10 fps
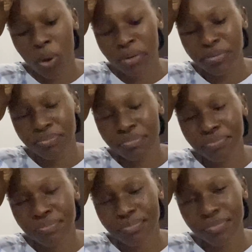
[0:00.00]
well,
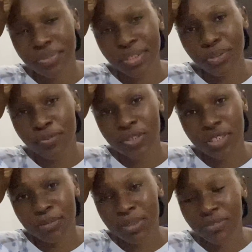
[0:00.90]
there's no further
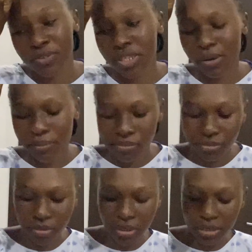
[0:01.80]
updates for now.
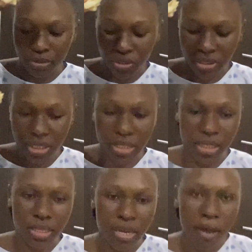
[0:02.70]
Let me just eat.
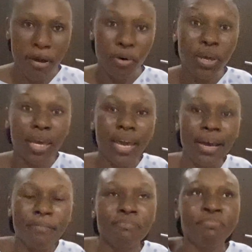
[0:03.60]
Okay,
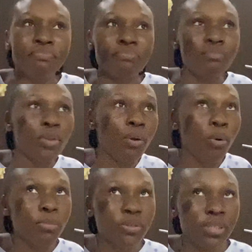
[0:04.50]
yeah.
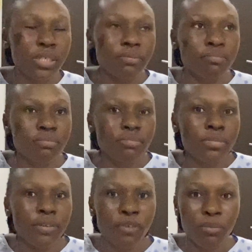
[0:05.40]
One more thing.
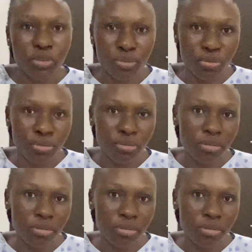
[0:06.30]
They've come to